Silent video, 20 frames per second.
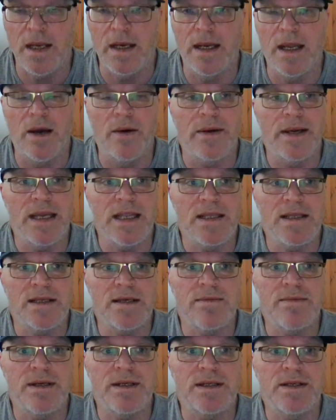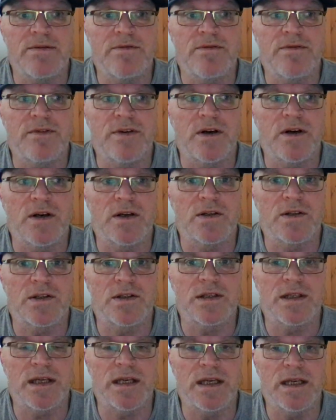Now, intermittent
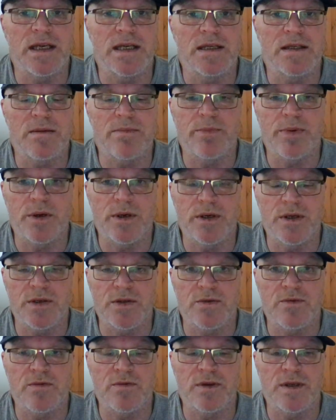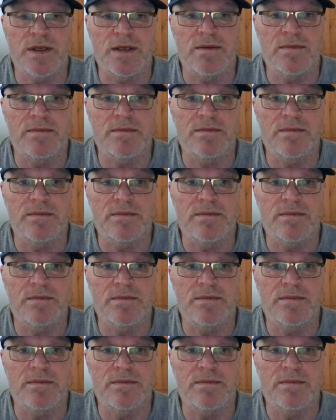fasting is a personal thing.